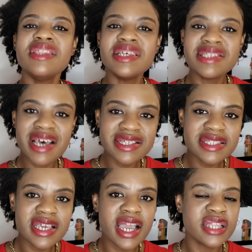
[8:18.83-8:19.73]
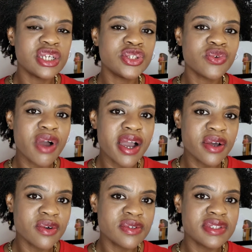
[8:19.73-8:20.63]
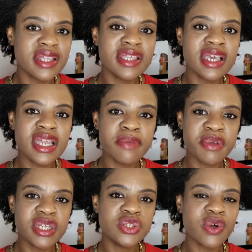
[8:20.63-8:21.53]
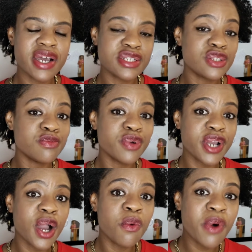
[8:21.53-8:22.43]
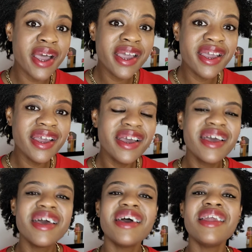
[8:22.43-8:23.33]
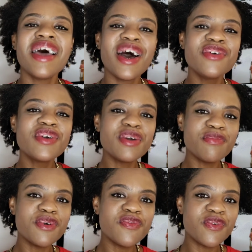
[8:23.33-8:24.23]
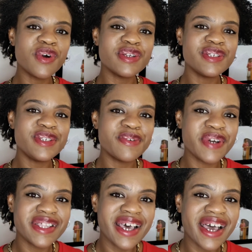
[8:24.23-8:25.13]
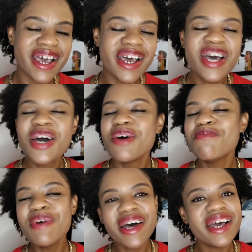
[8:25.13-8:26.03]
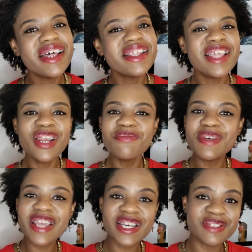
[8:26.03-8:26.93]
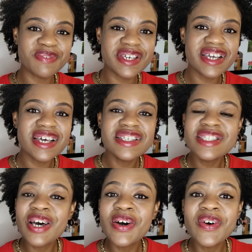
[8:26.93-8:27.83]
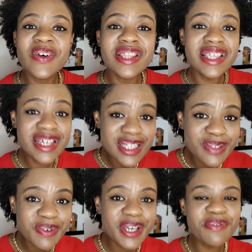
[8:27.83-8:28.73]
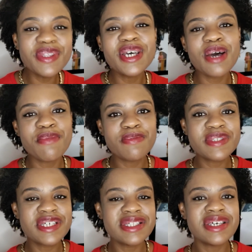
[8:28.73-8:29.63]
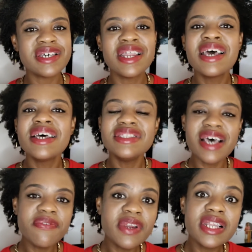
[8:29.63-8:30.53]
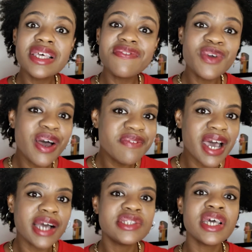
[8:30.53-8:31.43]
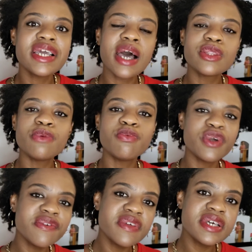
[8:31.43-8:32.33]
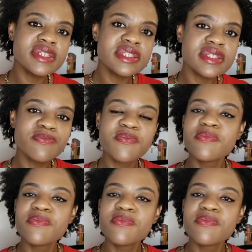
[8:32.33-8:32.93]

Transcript: the testing and the trials that the enemy tries to bring our way, and how you could move forward to doing that. But that'll be next week. So this week with the come up season, definitely, if you have not, check out the previous